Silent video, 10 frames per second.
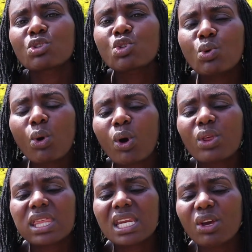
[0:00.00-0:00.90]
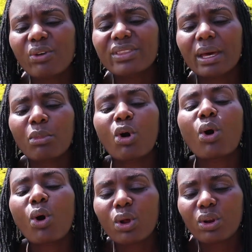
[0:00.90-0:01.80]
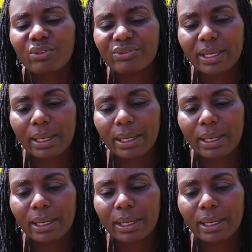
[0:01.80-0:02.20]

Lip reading: two or three of them or all of